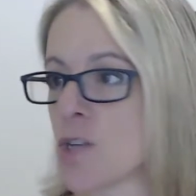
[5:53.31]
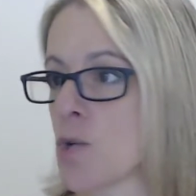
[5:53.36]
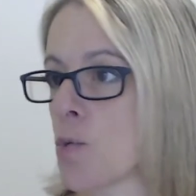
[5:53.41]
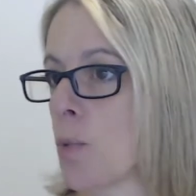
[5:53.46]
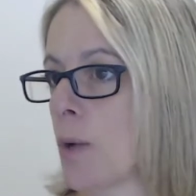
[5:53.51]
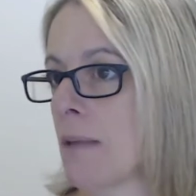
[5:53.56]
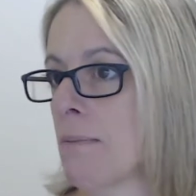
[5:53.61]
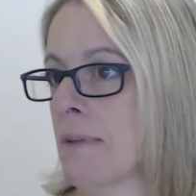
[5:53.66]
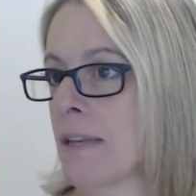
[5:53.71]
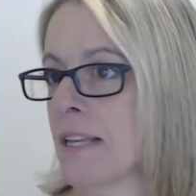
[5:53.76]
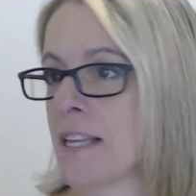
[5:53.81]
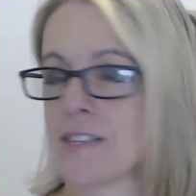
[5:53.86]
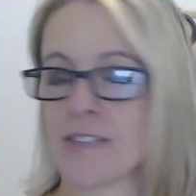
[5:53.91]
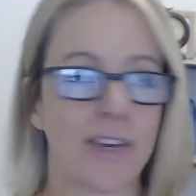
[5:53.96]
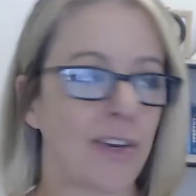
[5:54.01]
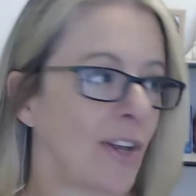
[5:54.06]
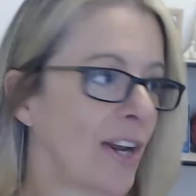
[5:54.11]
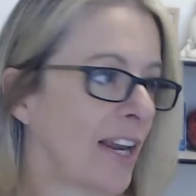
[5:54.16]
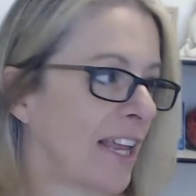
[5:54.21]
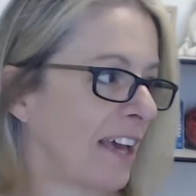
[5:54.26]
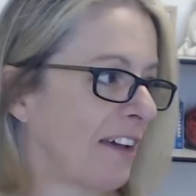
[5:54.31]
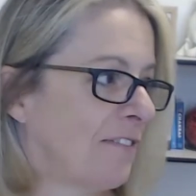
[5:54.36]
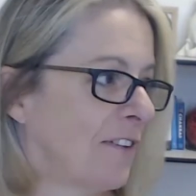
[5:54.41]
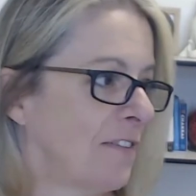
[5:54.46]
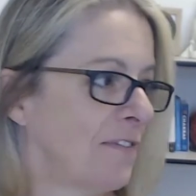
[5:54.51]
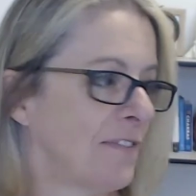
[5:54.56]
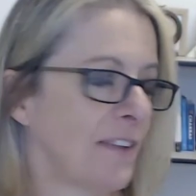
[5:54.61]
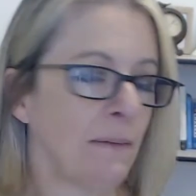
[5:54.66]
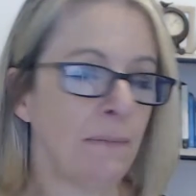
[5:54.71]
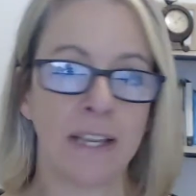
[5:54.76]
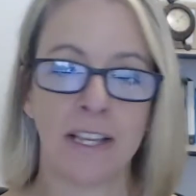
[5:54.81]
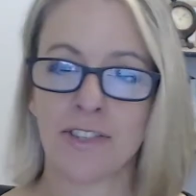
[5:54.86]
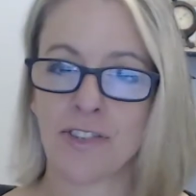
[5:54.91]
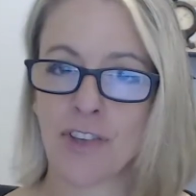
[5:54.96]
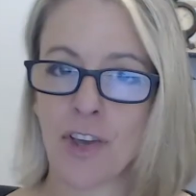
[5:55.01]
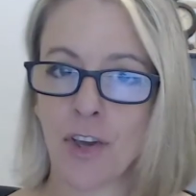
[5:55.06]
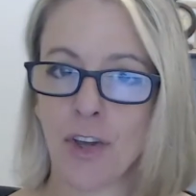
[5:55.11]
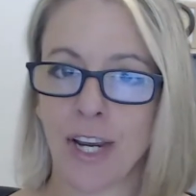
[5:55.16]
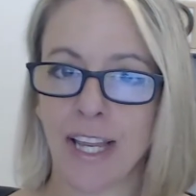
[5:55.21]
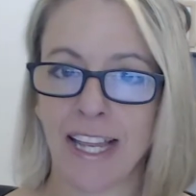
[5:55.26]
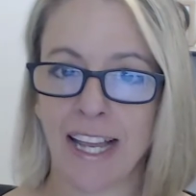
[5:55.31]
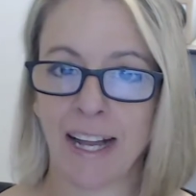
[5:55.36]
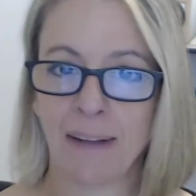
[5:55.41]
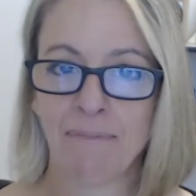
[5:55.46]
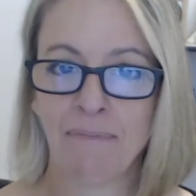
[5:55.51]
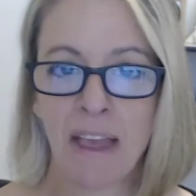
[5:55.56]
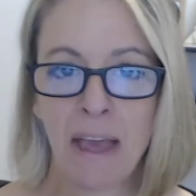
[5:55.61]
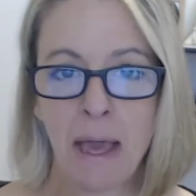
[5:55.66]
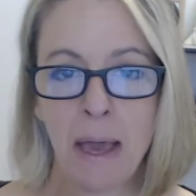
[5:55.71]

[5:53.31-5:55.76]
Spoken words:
20 minutes earlier, 15 minutes earlier,